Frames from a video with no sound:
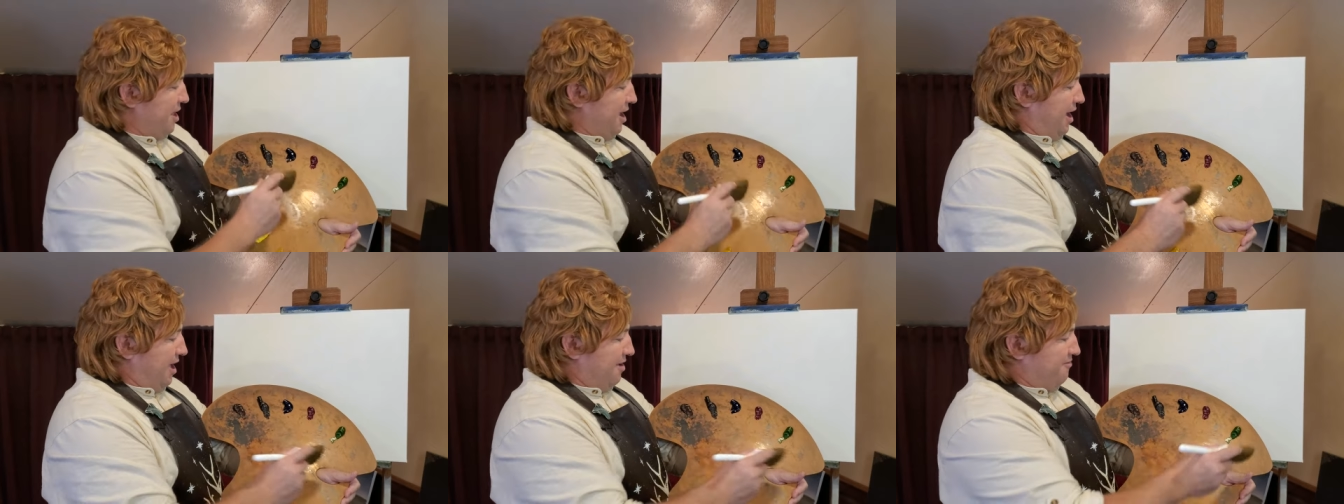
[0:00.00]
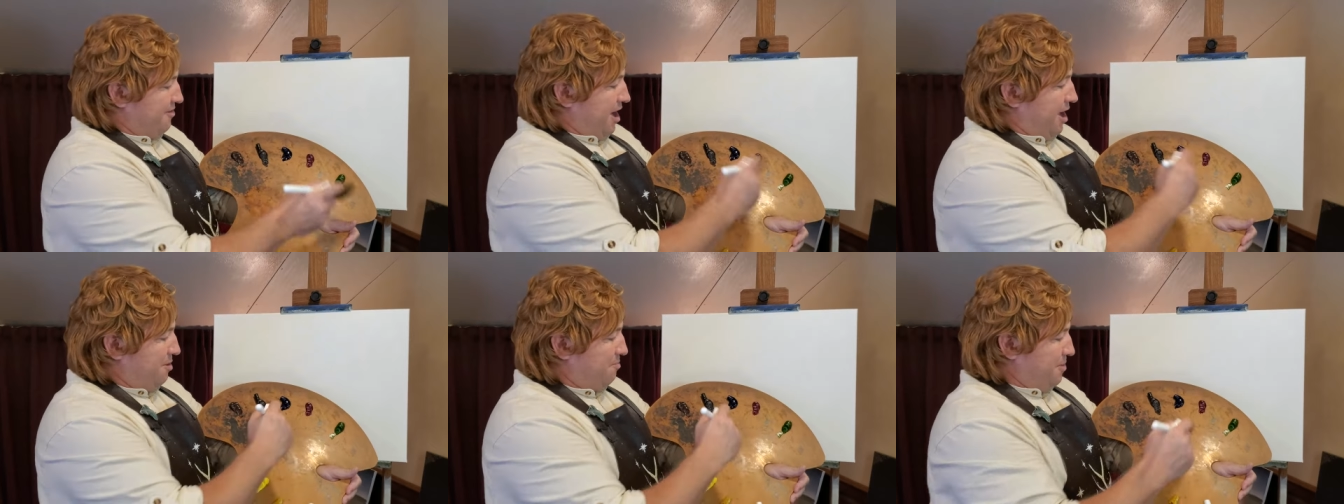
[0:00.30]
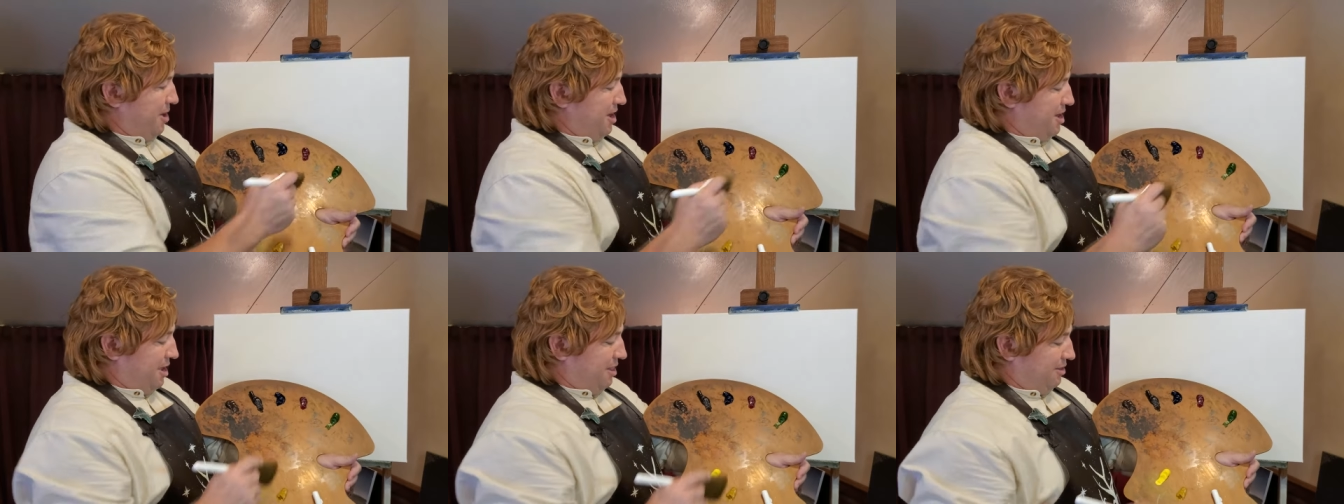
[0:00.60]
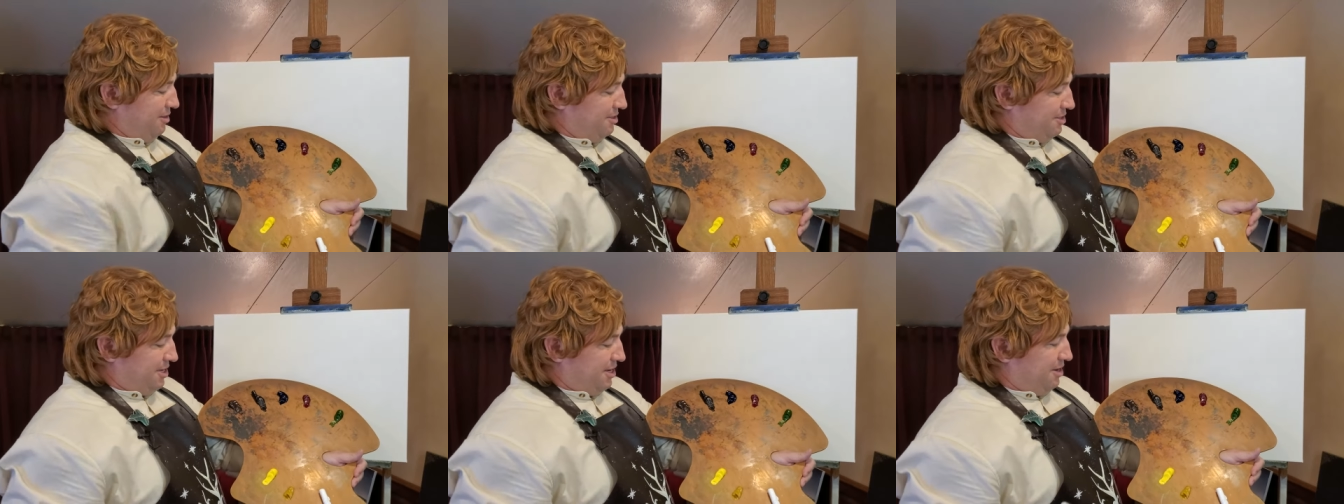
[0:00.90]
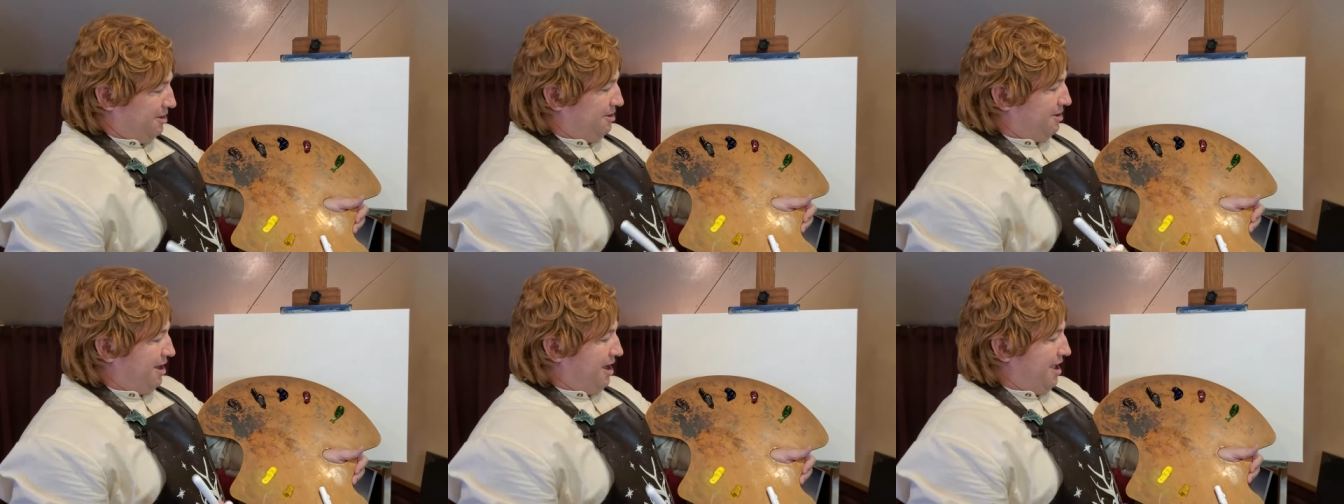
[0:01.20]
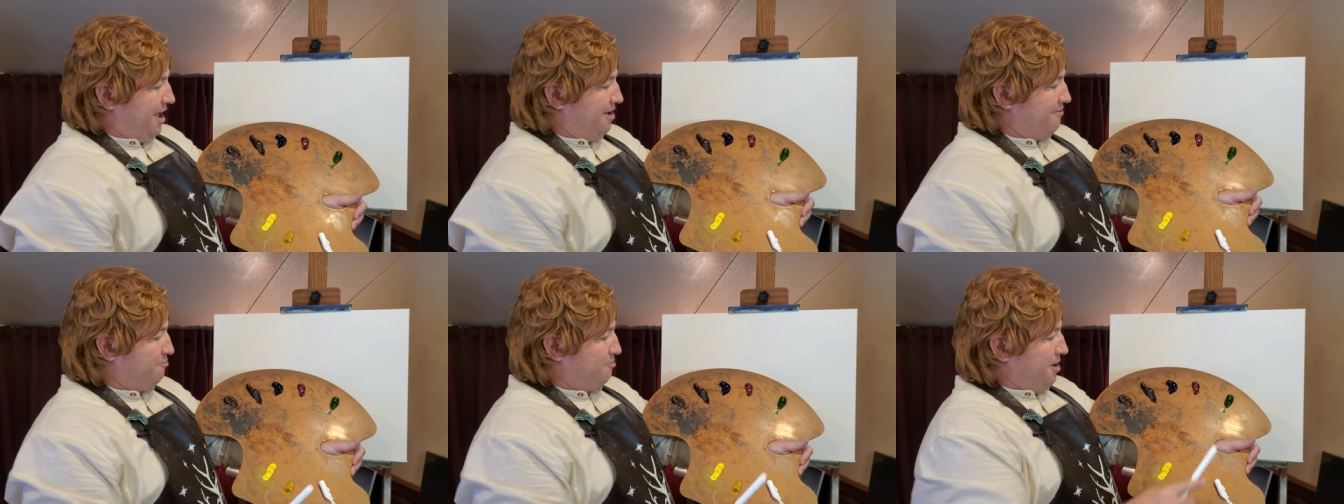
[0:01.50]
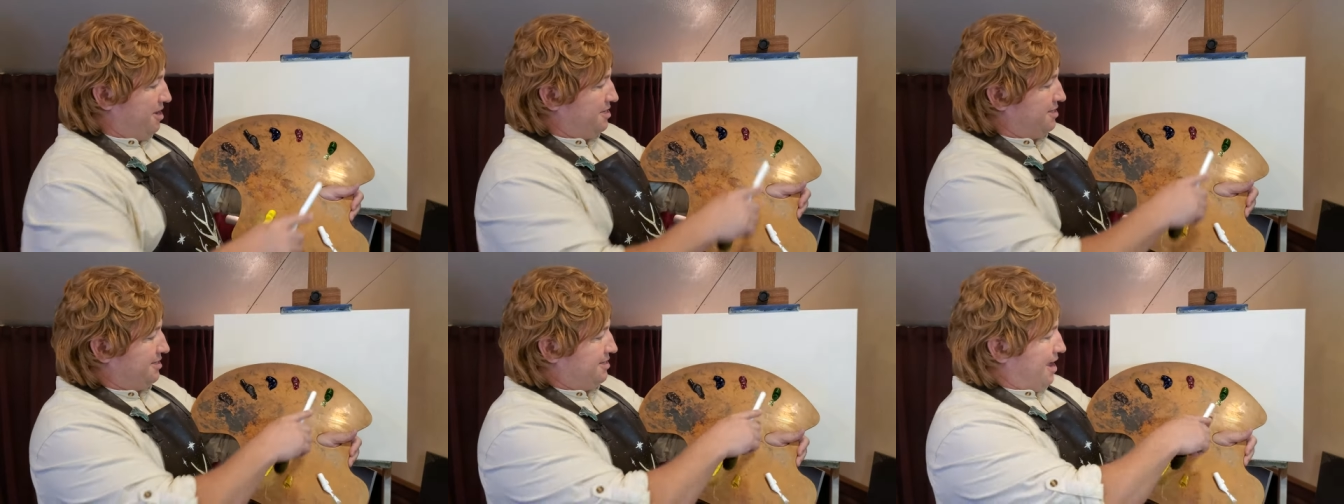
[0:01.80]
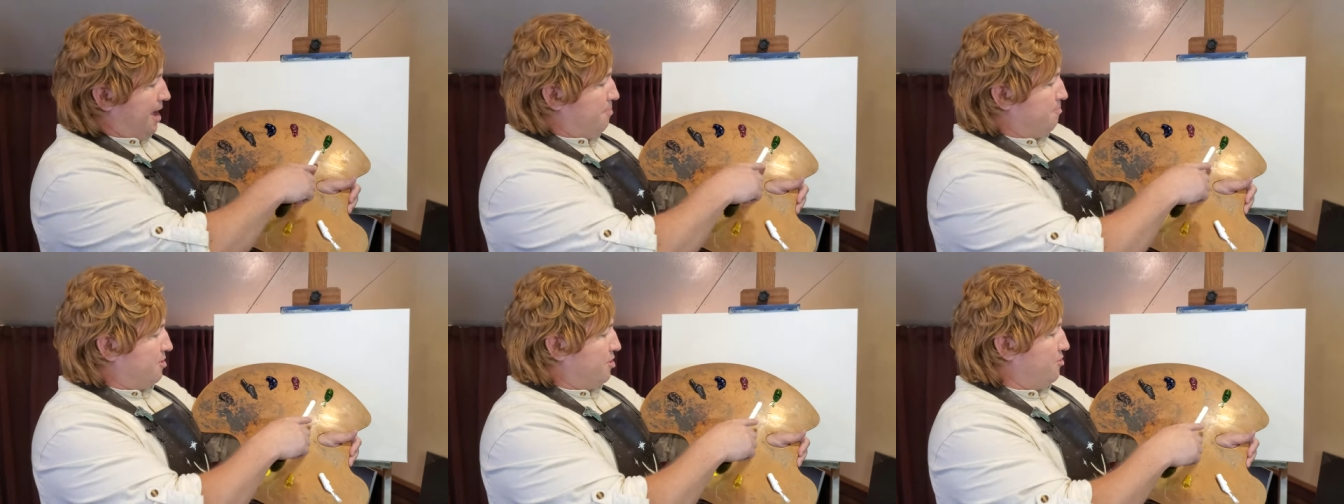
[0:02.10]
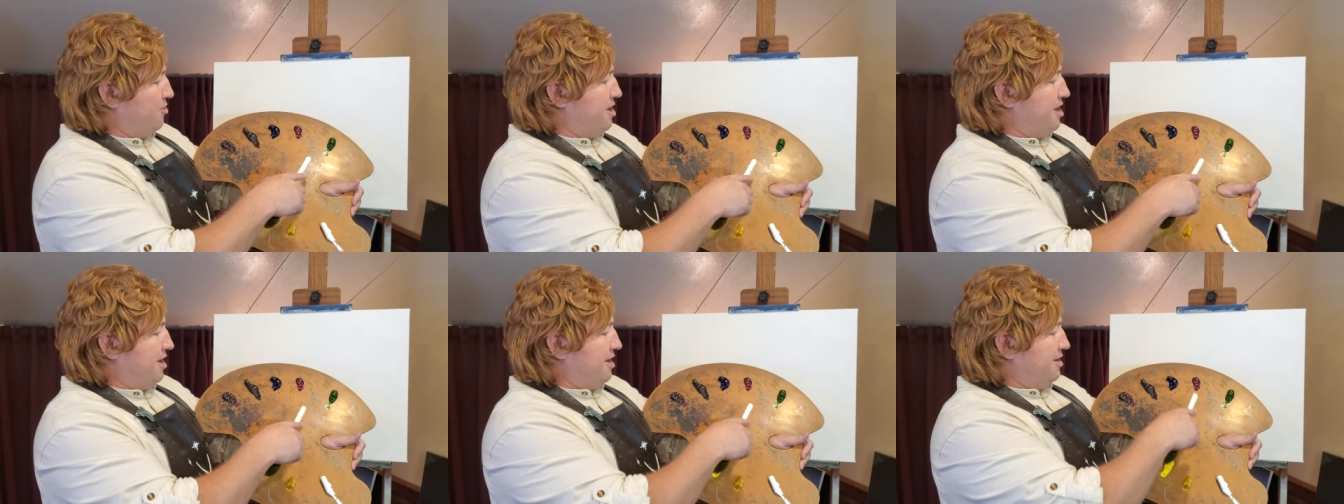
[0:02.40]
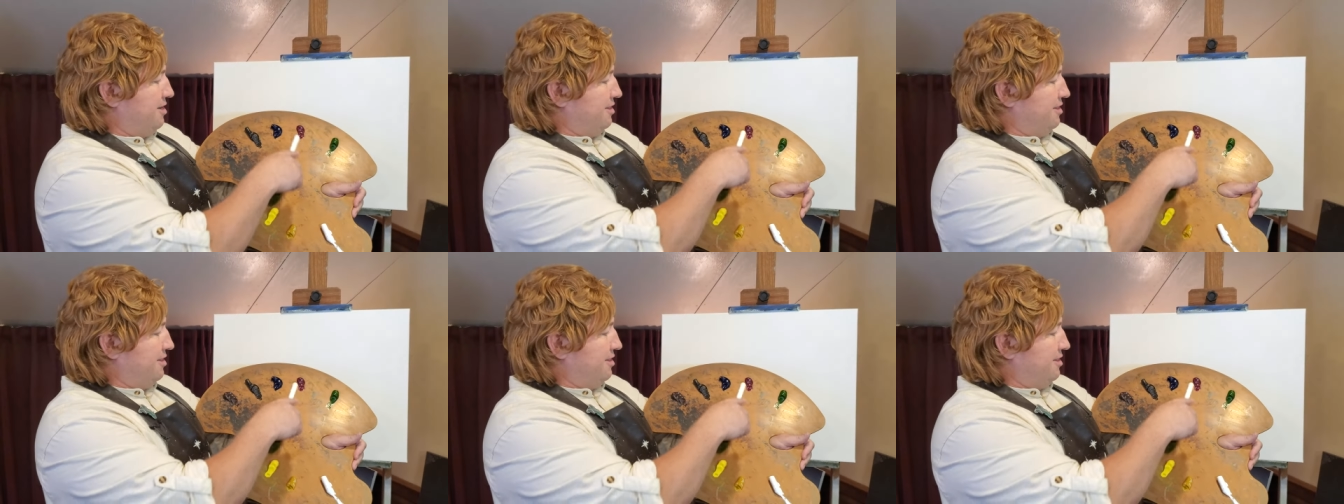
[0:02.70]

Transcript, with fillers: I've got my colors here. I have my sap green,